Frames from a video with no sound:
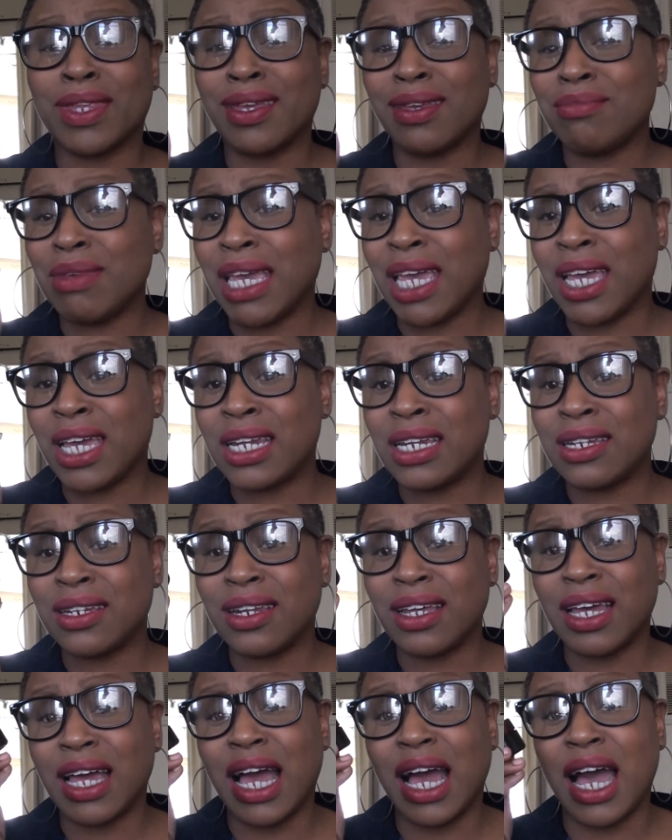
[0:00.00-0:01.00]
man,
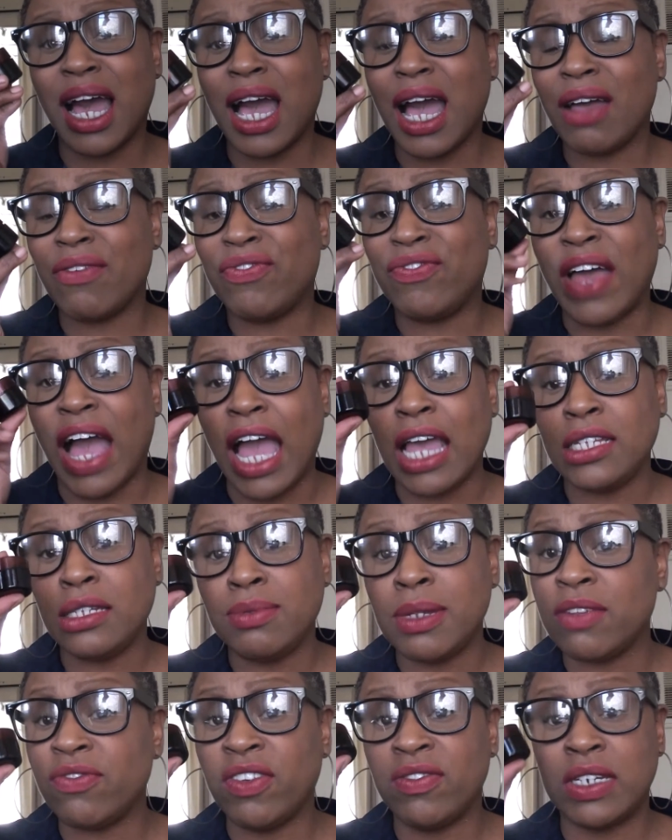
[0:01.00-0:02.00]
I
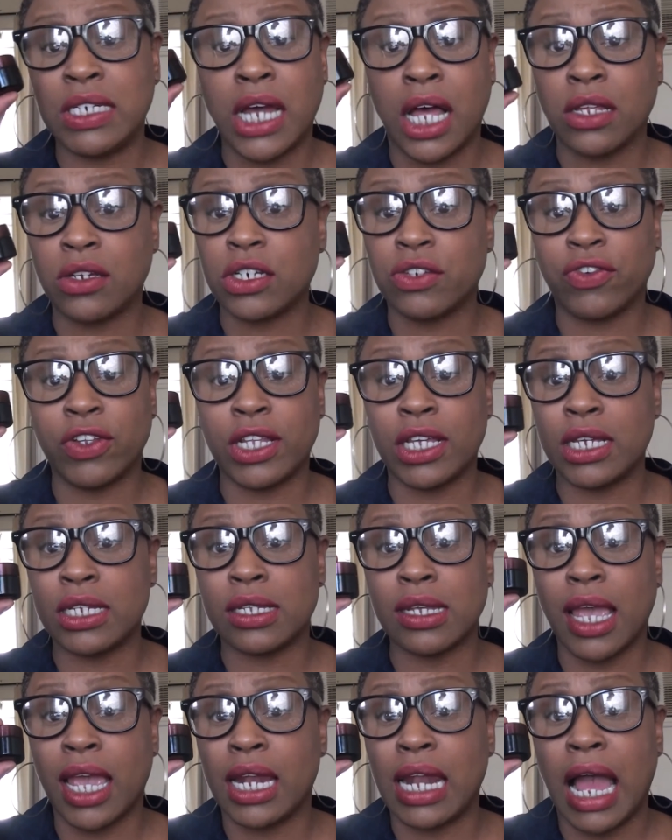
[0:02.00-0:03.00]
spent fifty dollars for
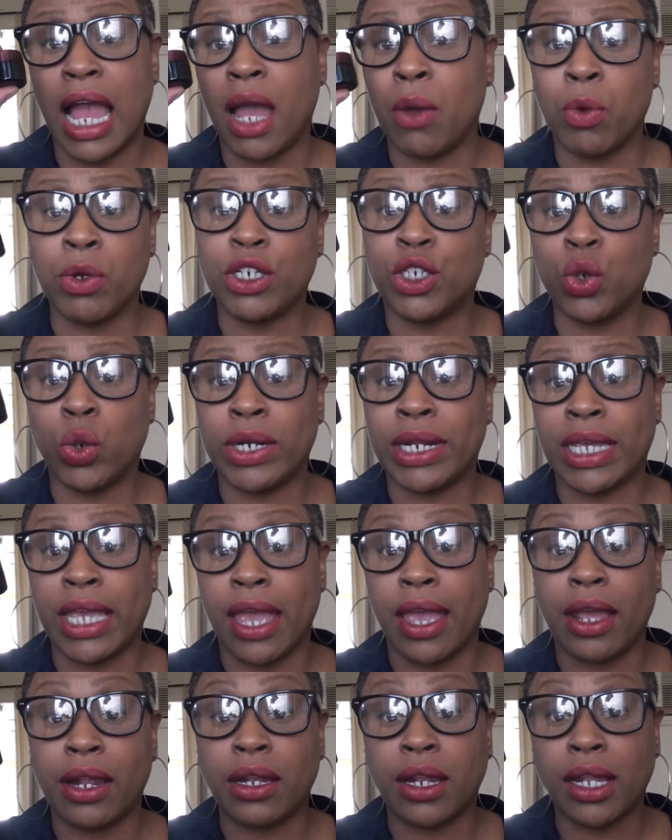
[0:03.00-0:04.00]
this, and I would do it
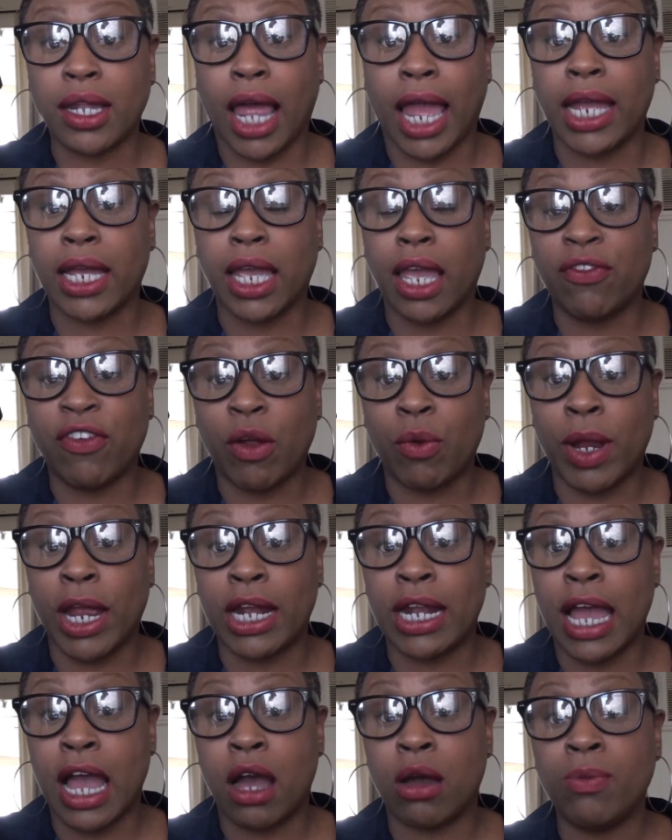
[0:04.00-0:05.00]
again. Like, if I
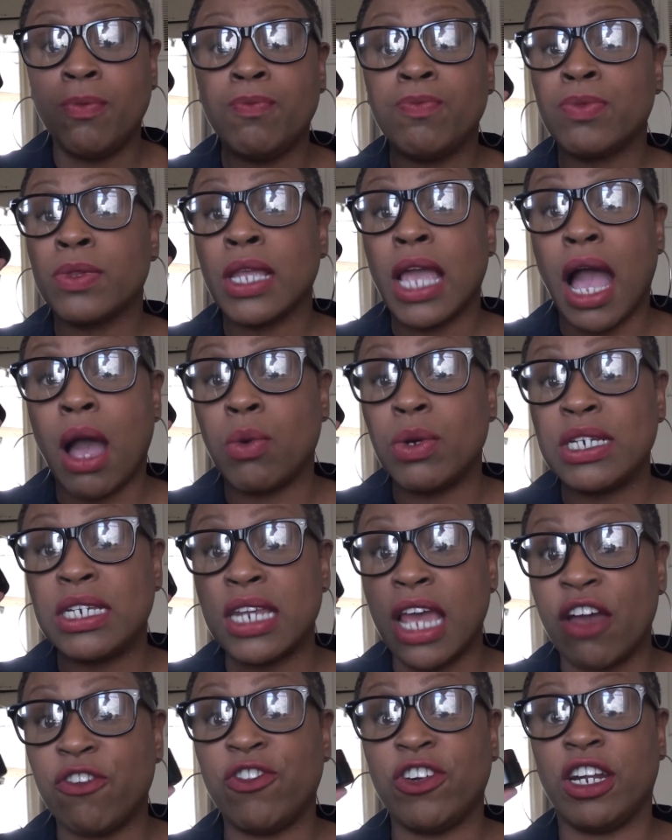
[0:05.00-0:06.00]
ran out, I would
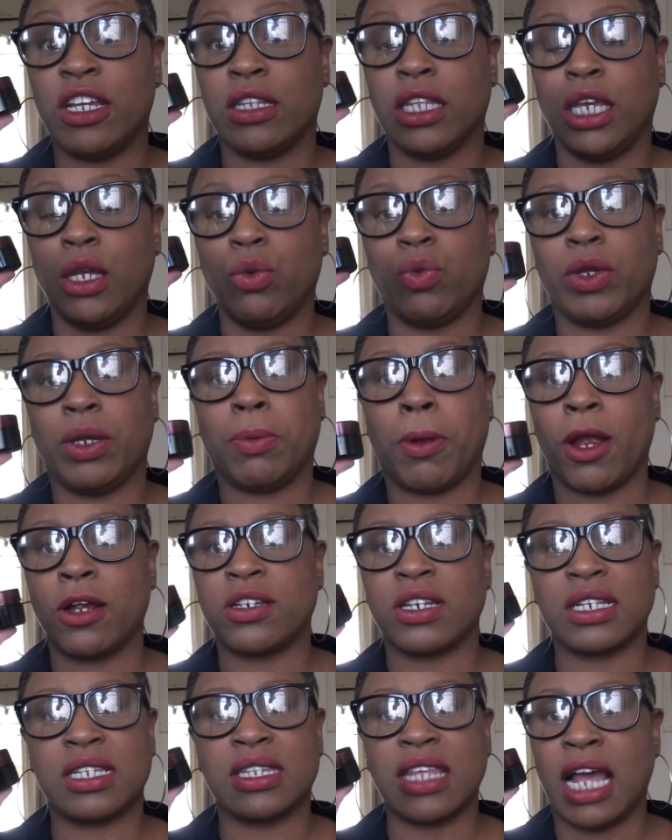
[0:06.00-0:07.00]
definitely
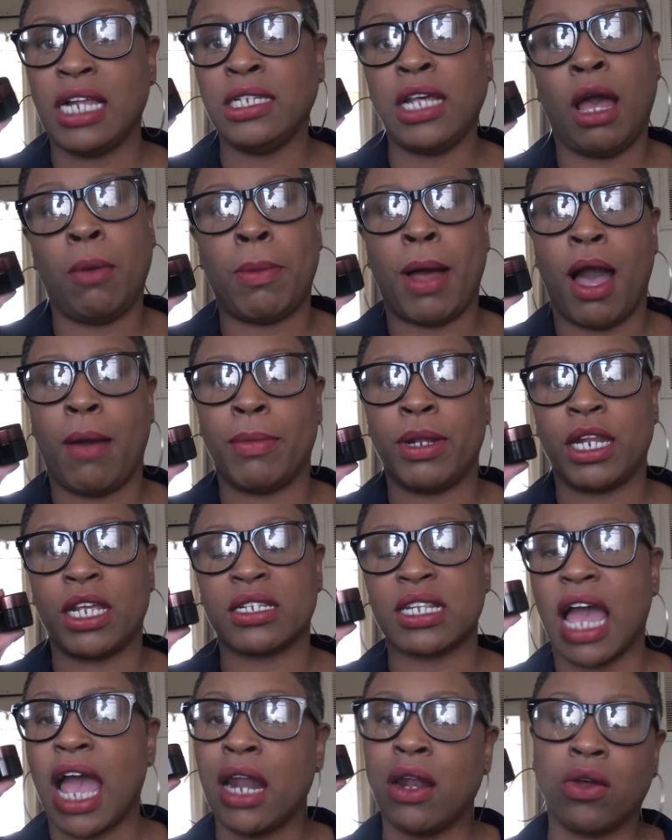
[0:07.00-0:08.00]
repurchase. That's how bomb it
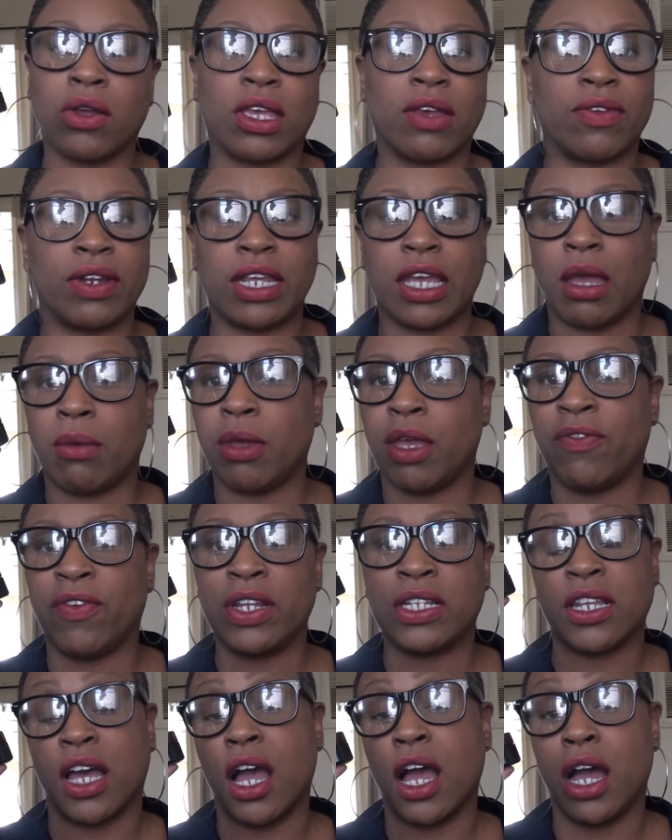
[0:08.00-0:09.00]
is. I don't give a damn if
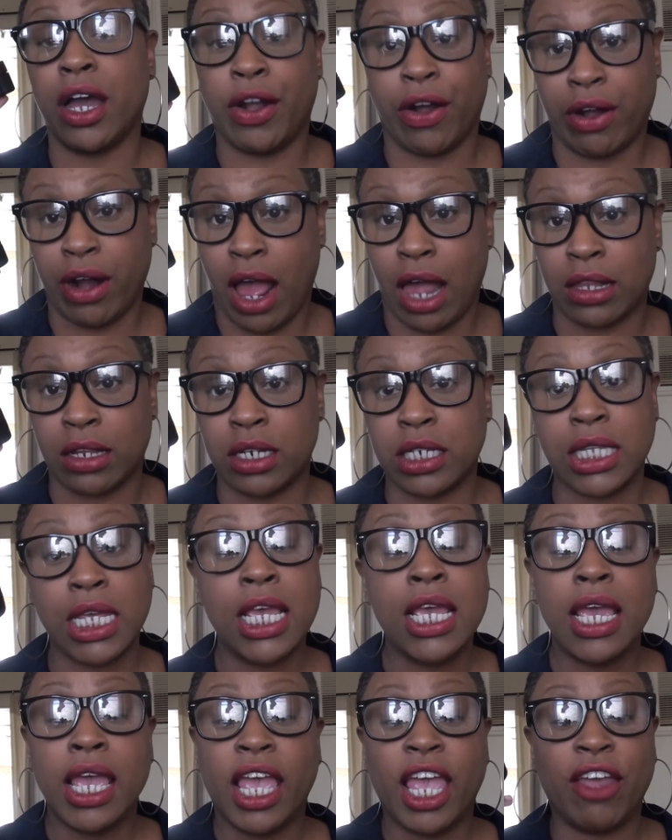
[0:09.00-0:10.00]
it's a hundred dollars.
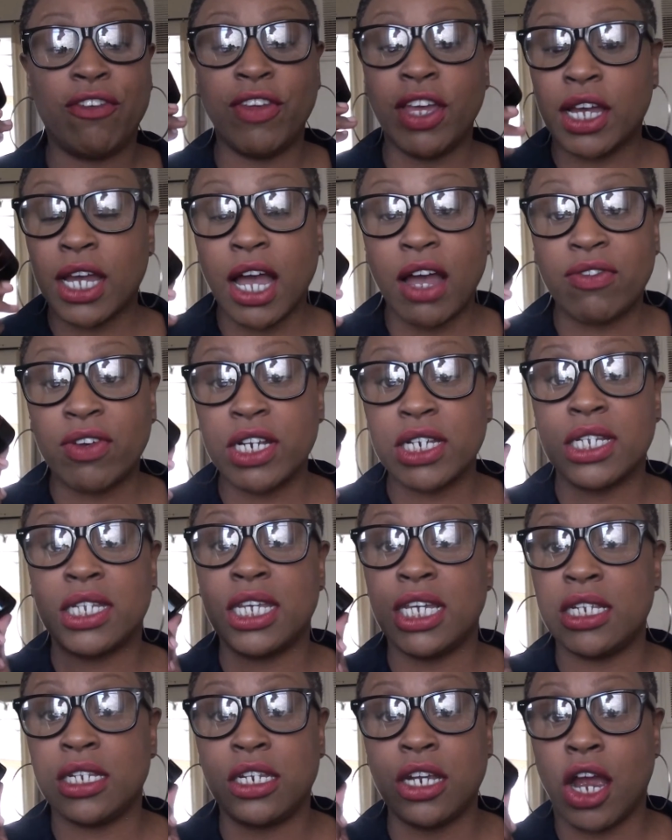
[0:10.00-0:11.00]
If it covers
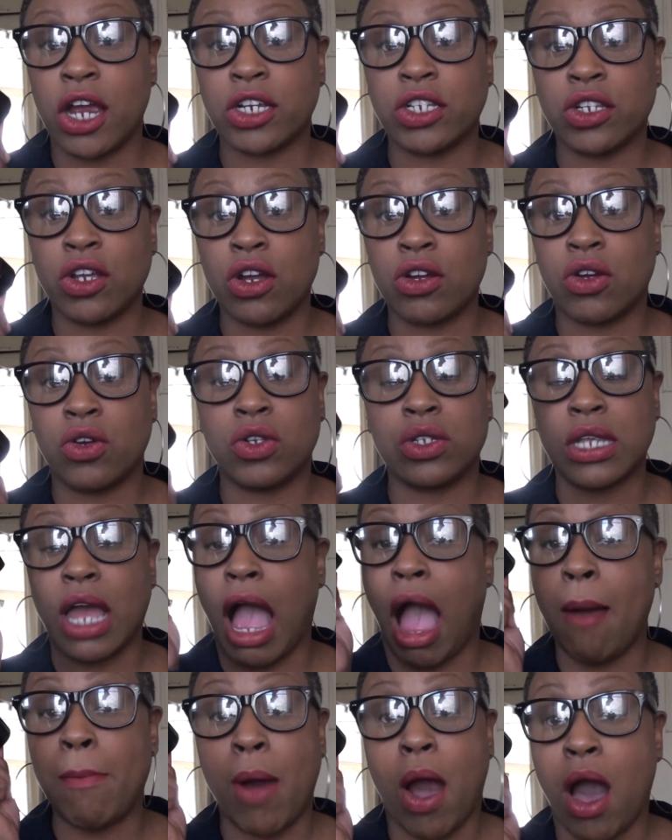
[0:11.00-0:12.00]
these dark circles,
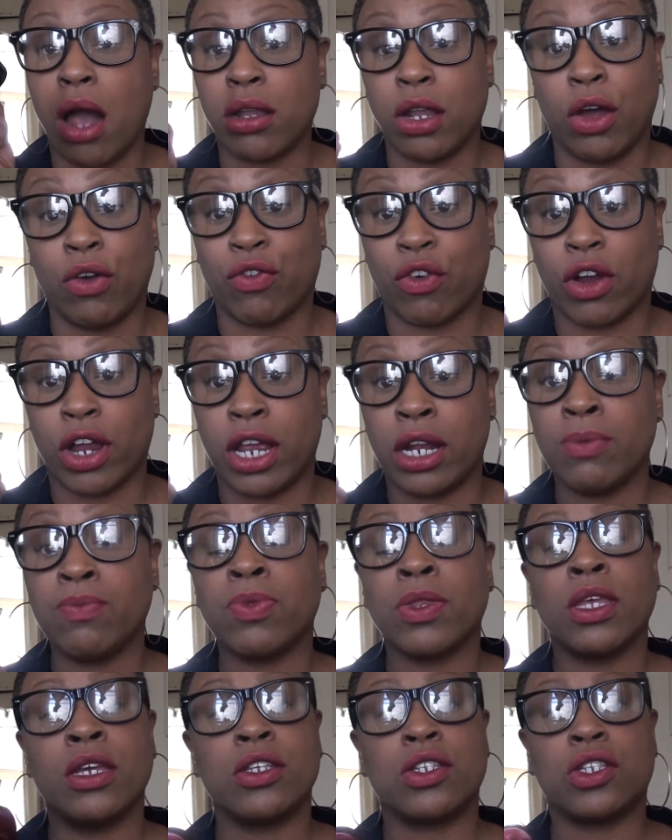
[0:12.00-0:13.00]
I'm all over it.
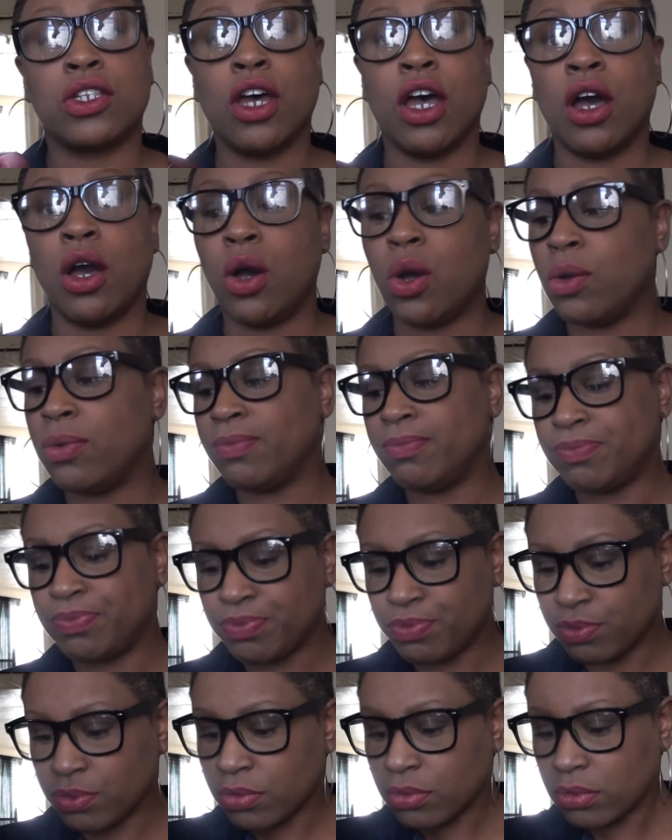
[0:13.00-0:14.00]
So,
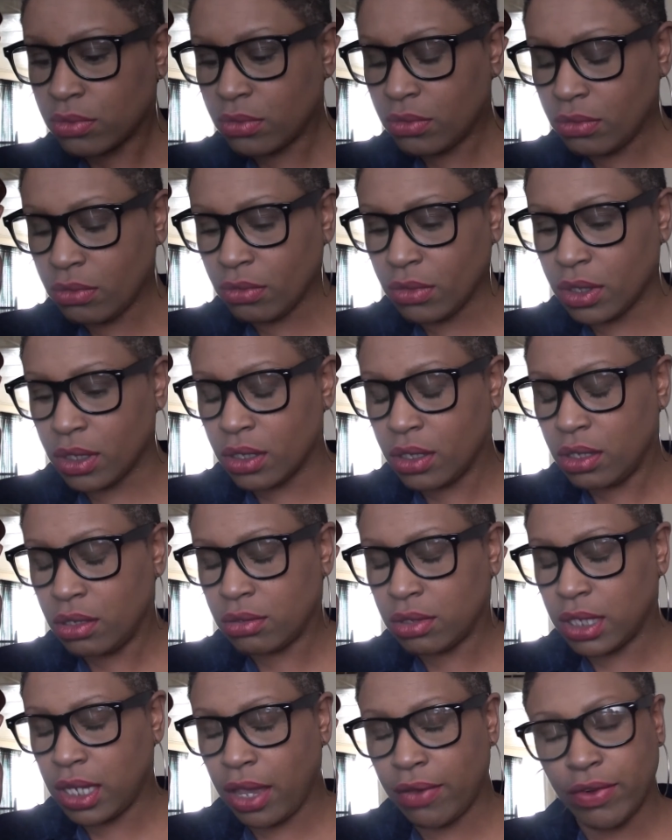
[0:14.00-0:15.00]

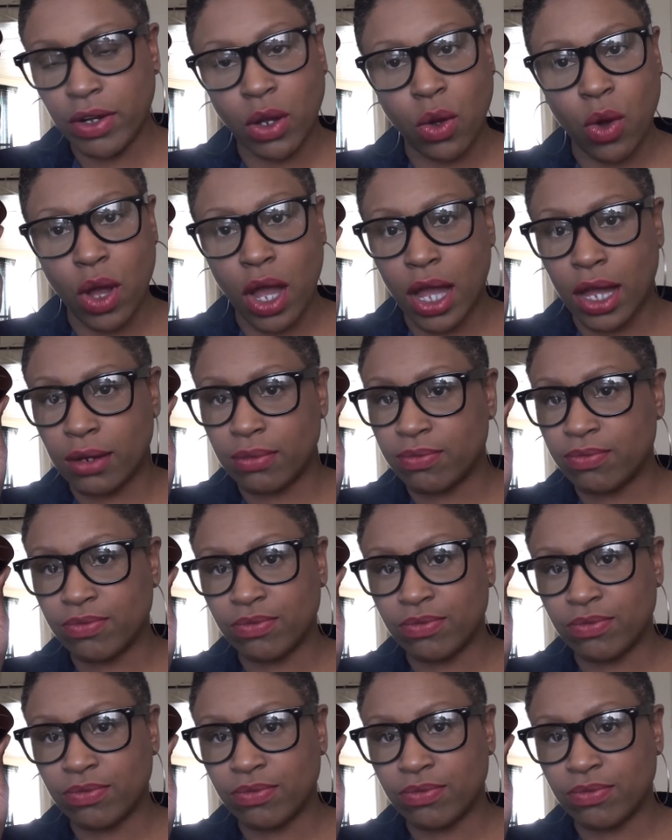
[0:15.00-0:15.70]
Kevyn Aucoin.